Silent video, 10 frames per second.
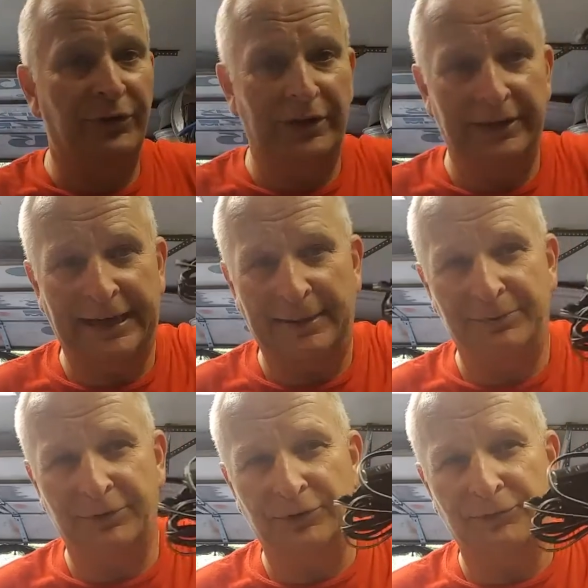an
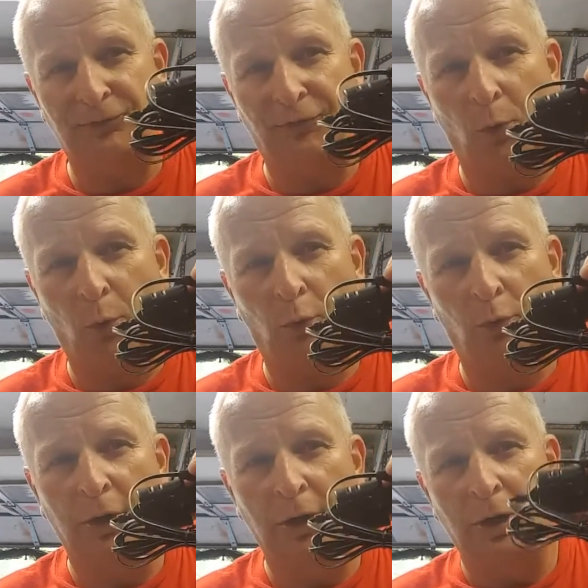adapter
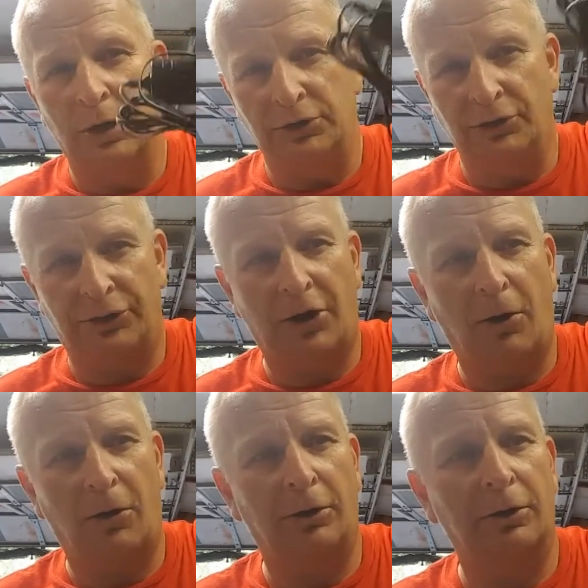for your
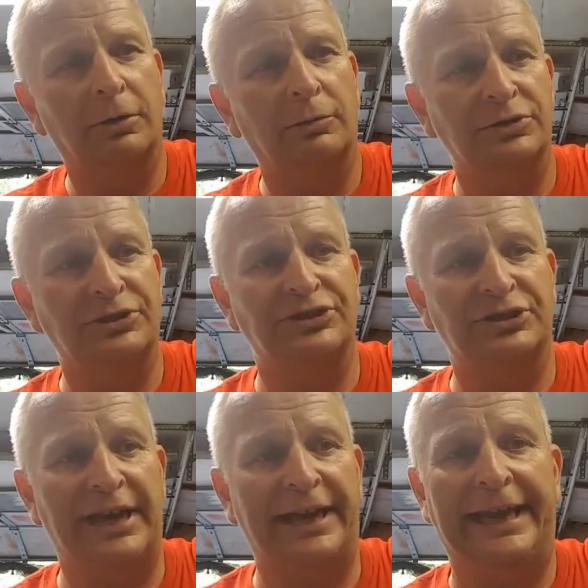car, which is
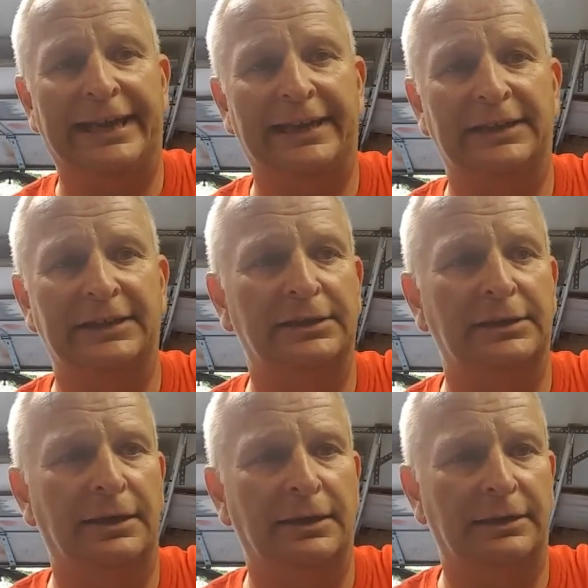kind of handy.
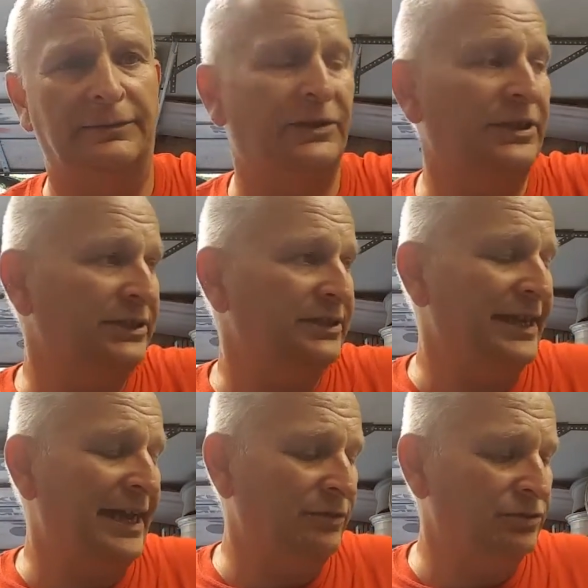If it gets
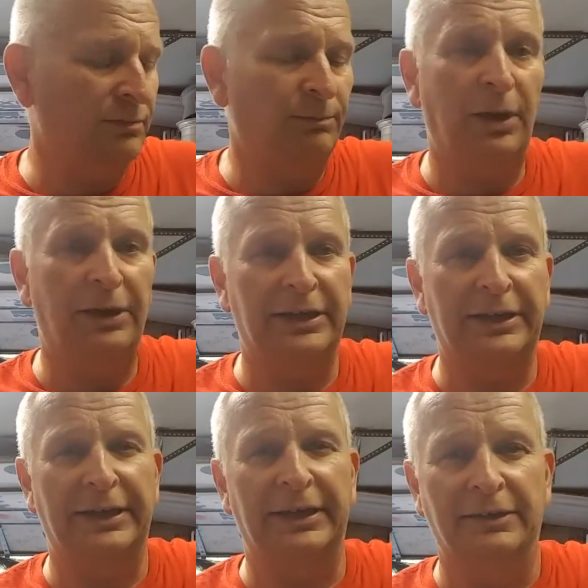down, you can plug it
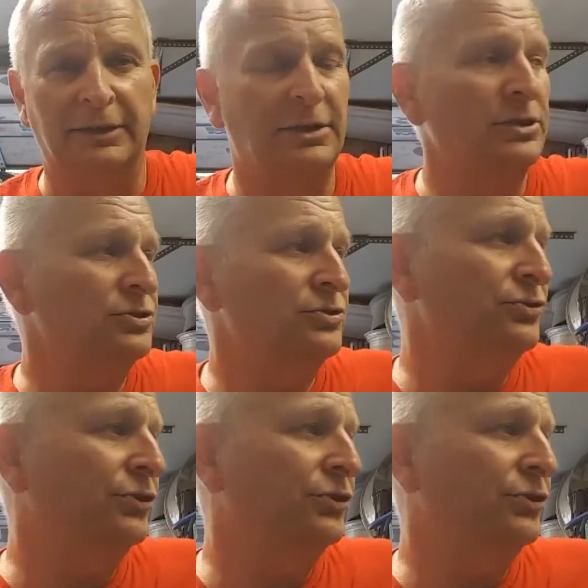in, use your